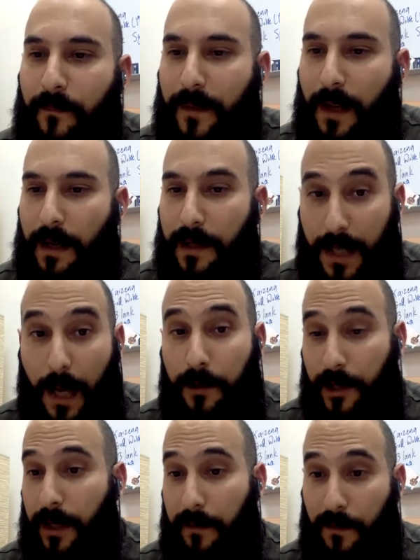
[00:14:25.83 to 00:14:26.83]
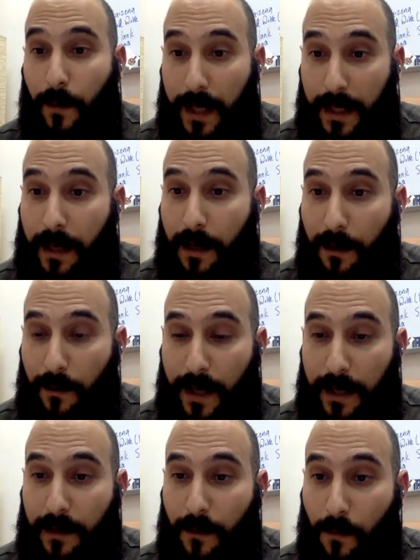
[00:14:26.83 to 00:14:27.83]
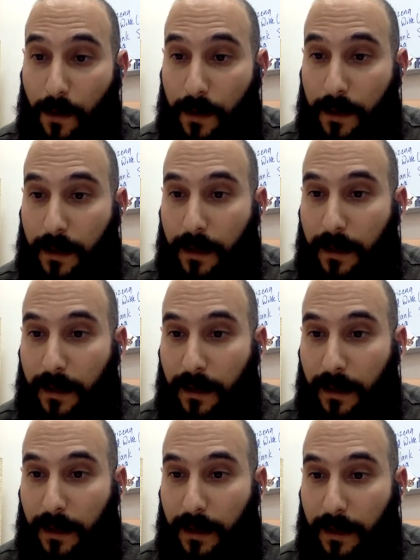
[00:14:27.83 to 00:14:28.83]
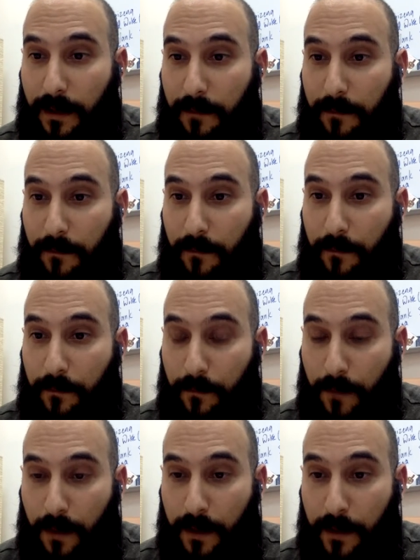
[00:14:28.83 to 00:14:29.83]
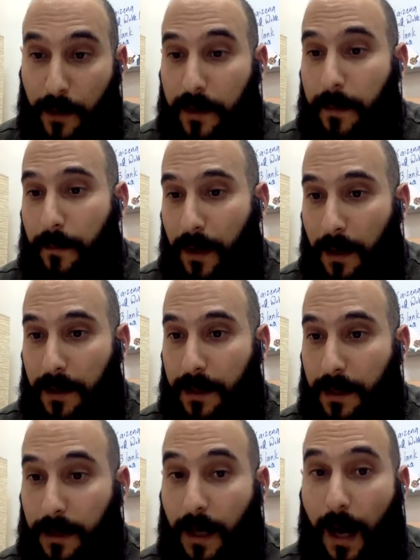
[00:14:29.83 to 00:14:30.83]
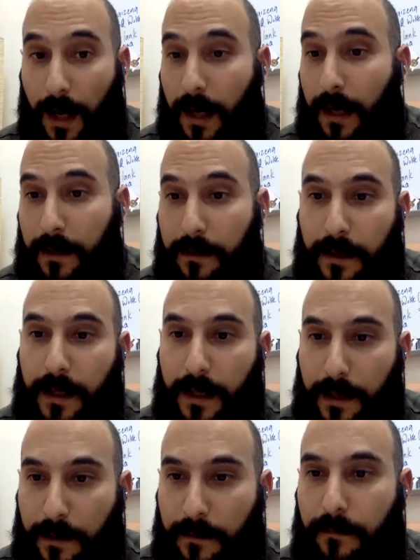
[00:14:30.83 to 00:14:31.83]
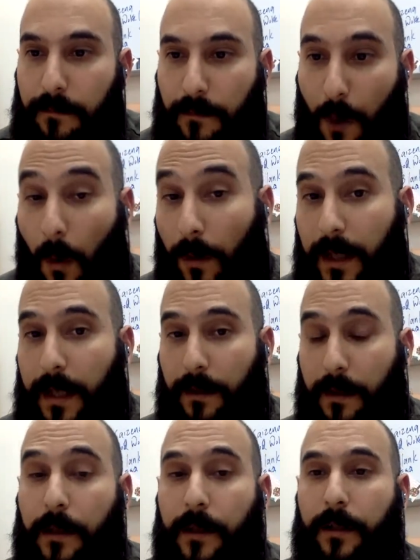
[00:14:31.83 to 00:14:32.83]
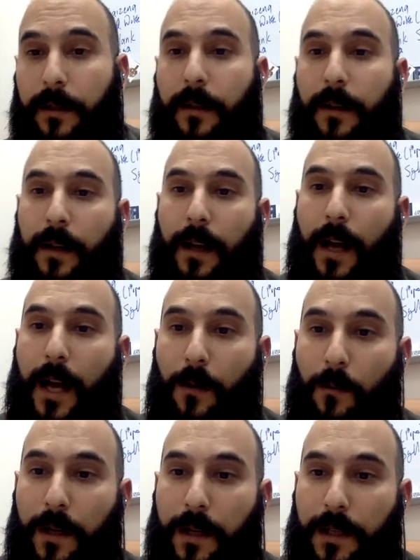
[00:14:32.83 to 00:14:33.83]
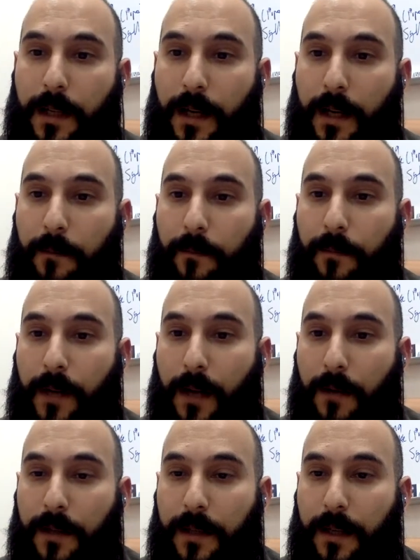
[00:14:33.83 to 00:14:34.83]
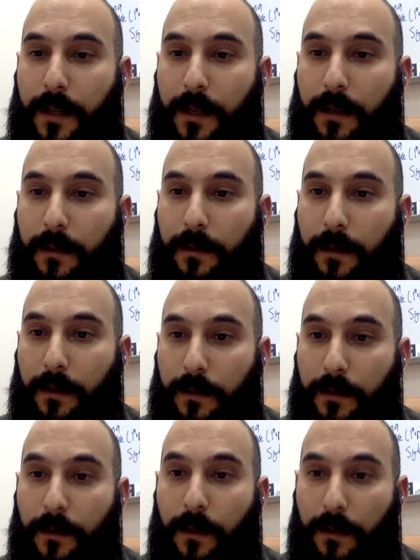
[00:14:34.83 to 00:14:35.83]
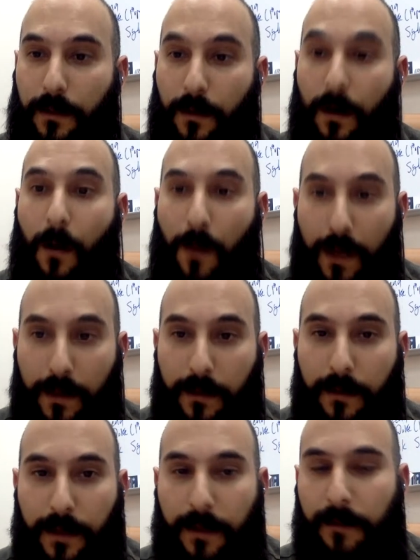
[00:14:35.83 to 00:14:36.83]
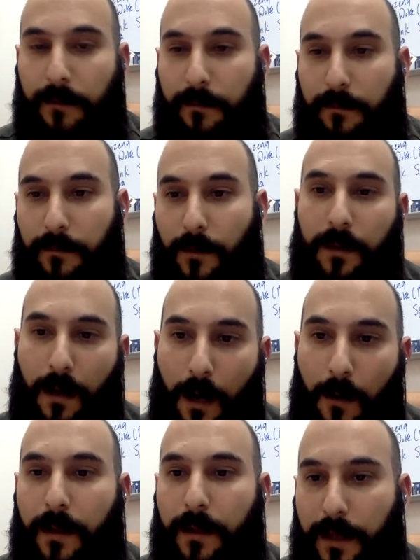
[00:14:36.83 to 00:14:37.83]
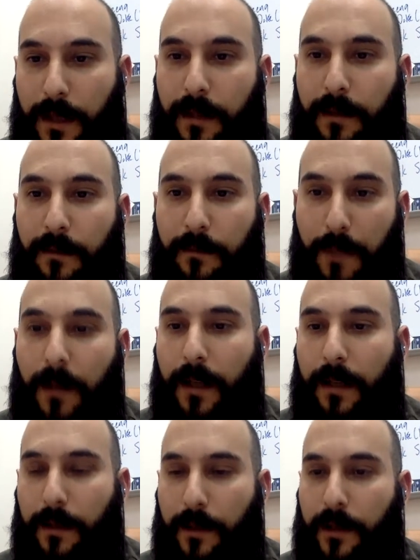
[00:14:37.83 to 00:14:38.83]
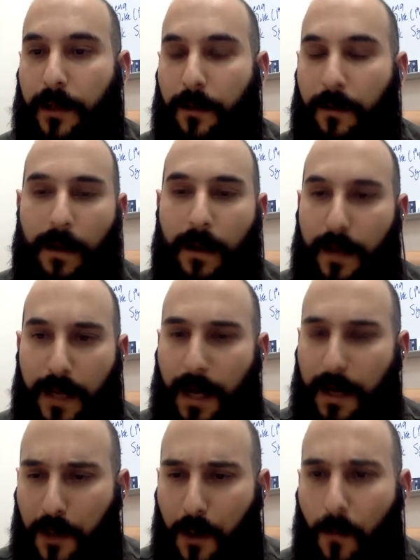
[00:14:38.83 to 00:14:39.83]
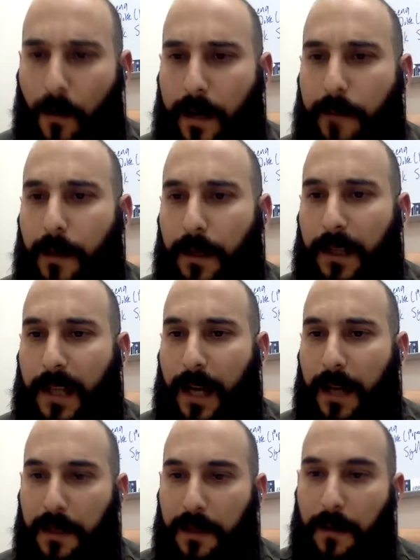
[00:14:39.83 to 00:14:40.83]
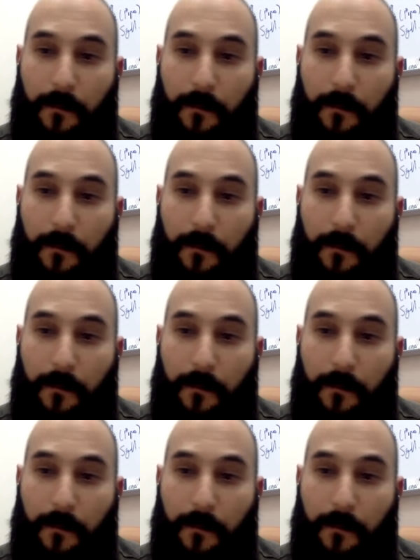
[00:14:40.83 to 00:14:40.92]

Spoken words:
a sound shift right there, right? The word uh, used to be pronounced dragan in Old English, and it was pronounced drawan in Middle English. So yeah, don't worry about that.